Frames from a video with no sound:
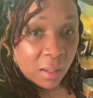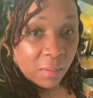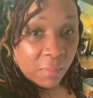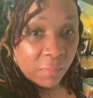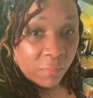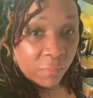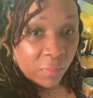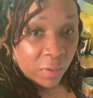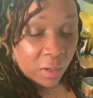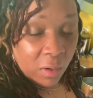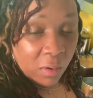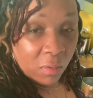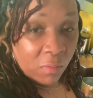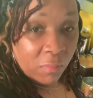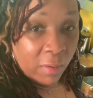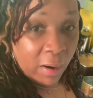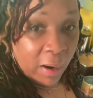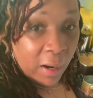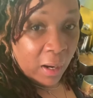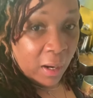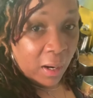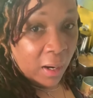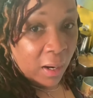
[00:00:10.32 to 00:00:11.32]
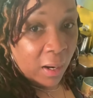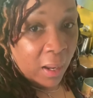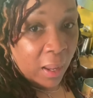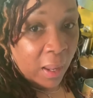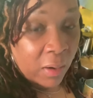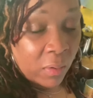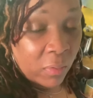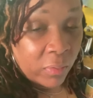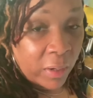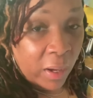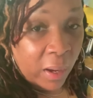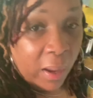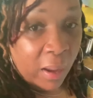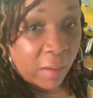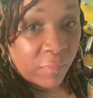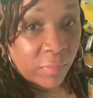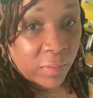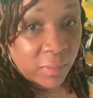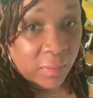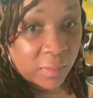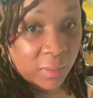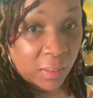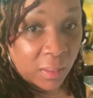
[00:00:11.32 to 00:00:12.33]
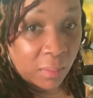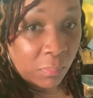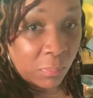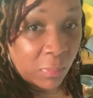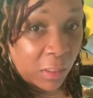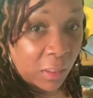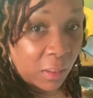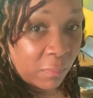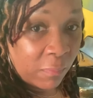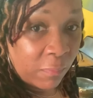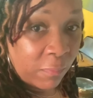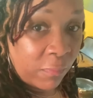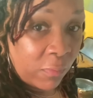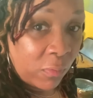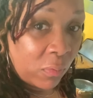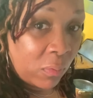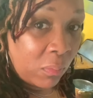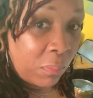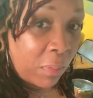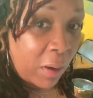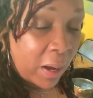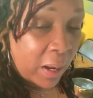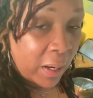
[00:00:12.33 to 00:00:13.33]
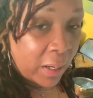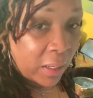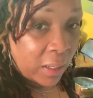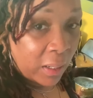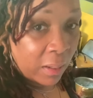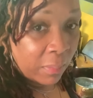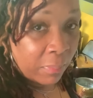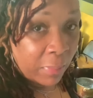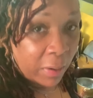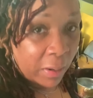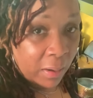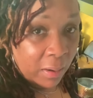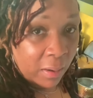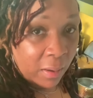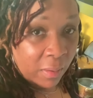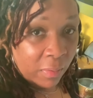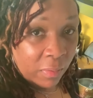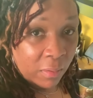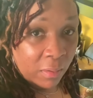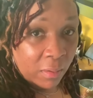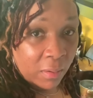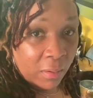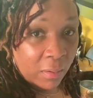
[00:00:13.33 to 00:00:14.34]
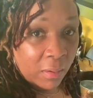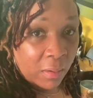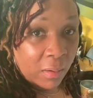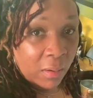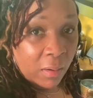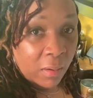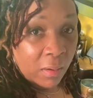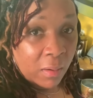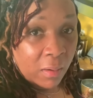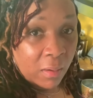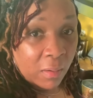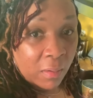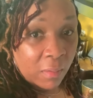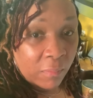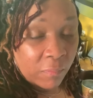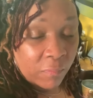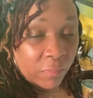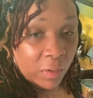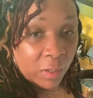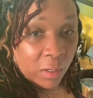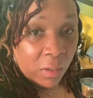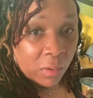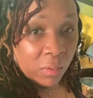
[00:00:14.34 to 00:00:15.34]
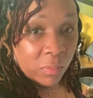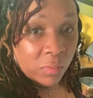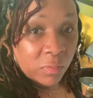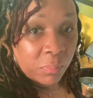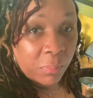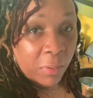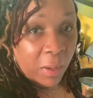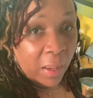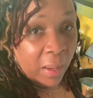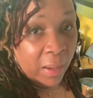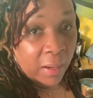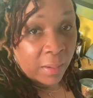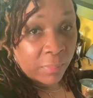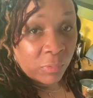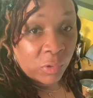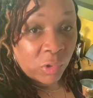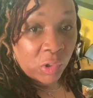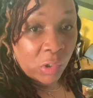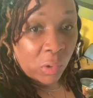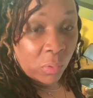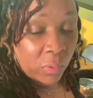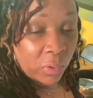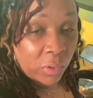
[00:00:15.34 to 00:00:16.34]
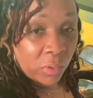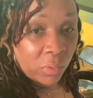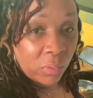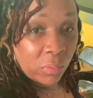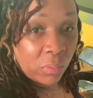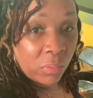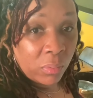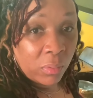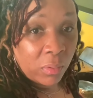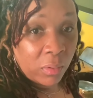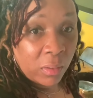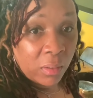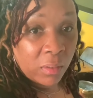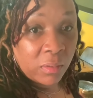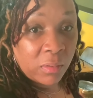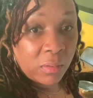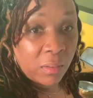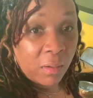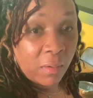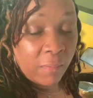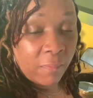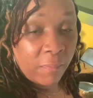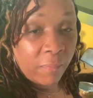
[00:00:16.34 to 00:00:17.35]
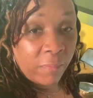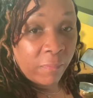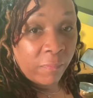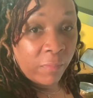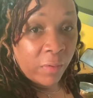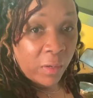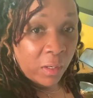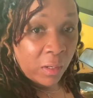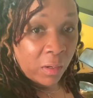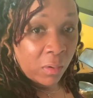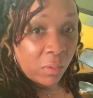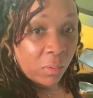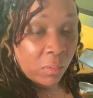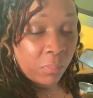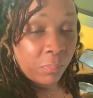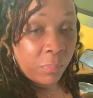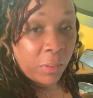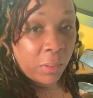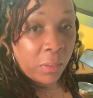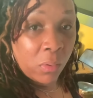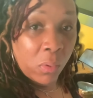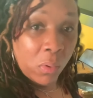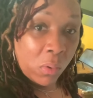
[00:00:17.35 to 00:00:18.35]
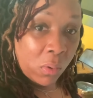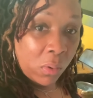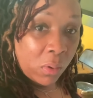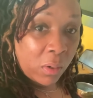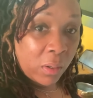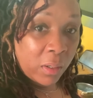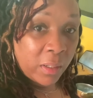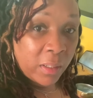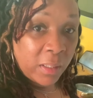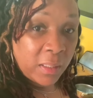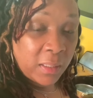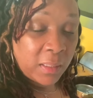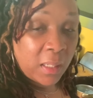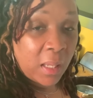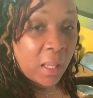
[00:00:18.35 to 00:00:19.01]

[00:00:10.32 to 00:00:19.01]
video right here, I know y'all haven't seen me in full body in my other videos, but I am showing you this video because